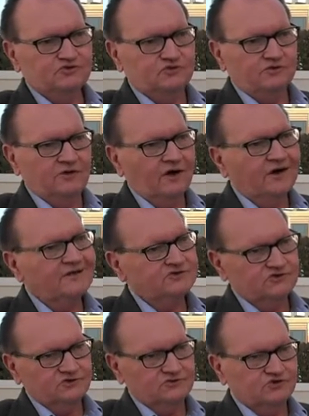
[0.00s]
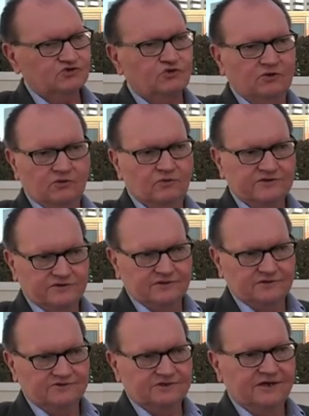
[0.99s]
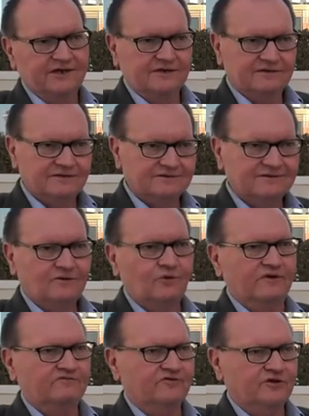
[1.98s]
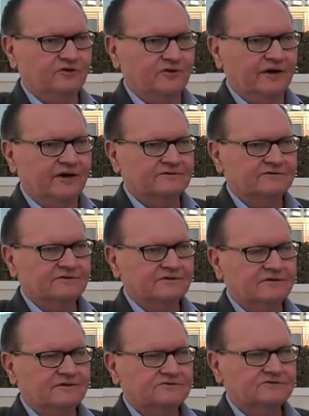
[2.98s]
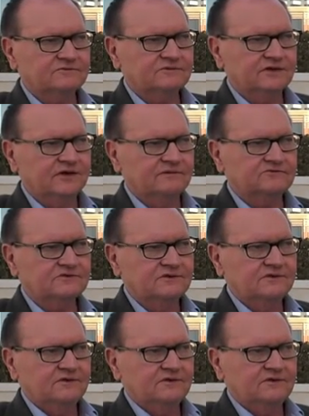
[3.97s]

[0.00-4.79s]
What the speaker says: who are not as good struggle with it because they can't quite figure it out sometimes.